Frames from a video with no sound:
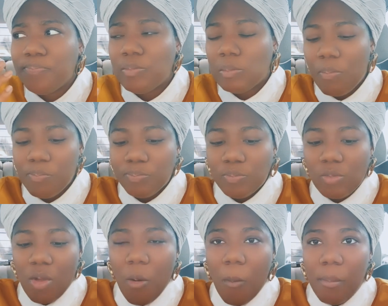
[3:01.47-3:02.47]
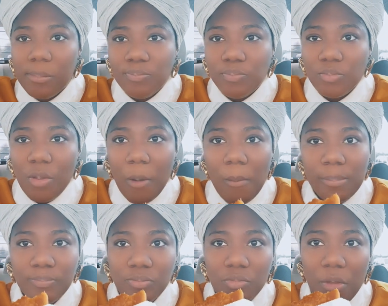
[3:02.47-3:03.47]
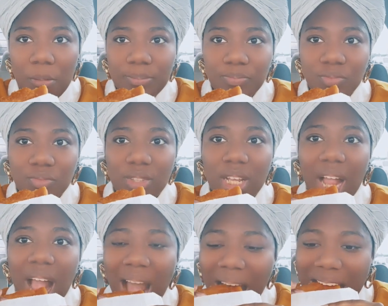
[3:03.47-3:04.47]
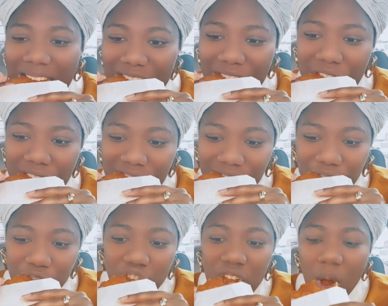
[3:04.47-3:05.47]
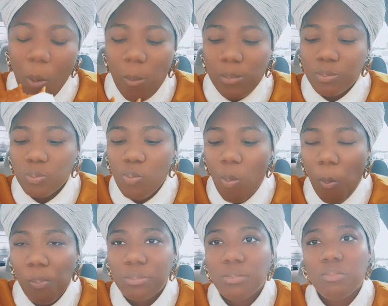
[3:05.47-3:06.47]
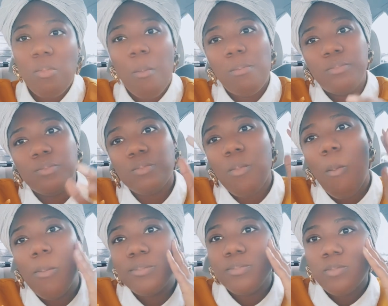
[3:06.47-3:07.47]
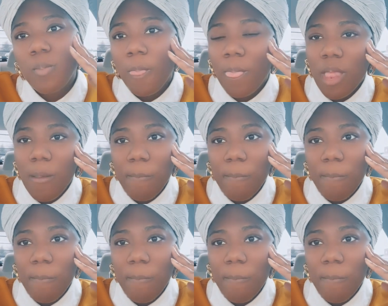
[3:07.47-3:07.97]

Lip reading: (silence)